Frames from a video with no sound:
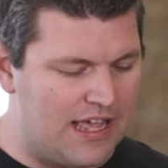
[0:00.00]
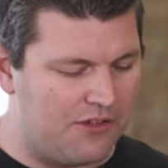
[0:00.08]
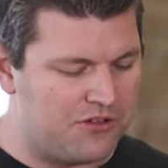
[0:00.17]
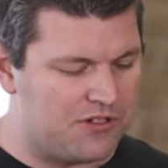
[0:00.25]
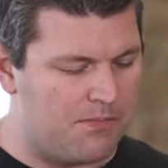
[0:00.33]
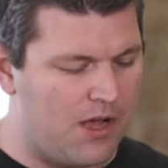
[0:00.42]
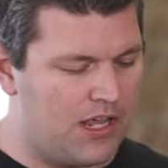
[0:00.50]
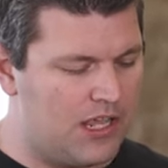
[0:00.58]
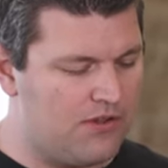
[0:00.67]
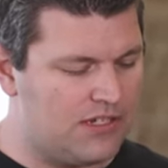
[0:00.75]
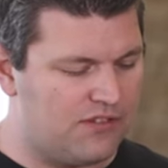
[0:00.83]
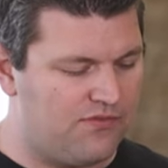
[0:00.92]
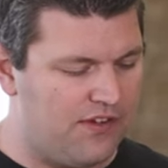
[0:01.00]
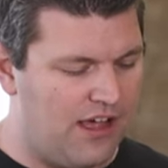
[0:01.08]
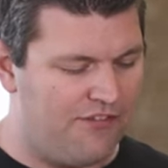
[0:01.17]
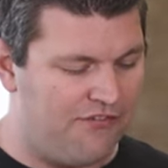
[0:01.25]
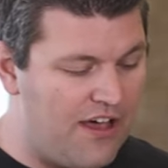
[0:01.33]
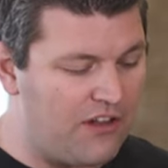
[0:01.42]
elders among you as
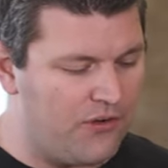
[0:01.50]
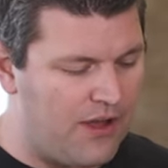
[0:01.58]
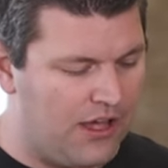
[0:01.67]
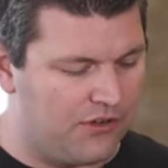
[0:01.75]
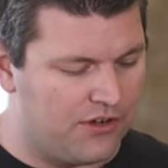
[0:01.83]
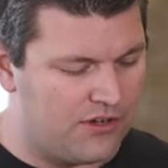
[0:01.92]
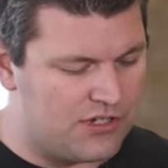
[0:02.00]
a fellow elder,